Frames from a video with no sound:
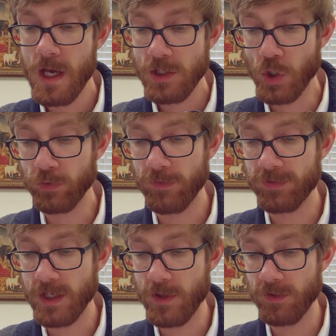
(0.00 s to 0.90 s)
Joseph
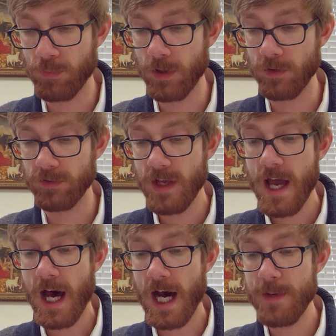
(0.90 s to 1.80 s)
said to his brothers,
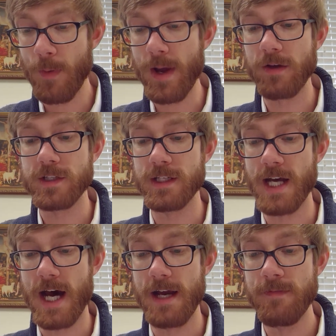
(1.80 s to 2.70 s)
'I am about to
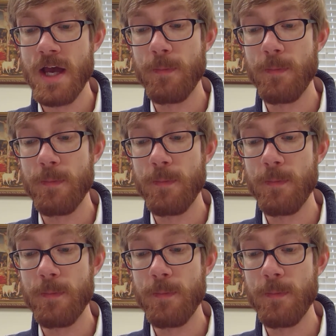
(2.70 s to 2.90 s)
die,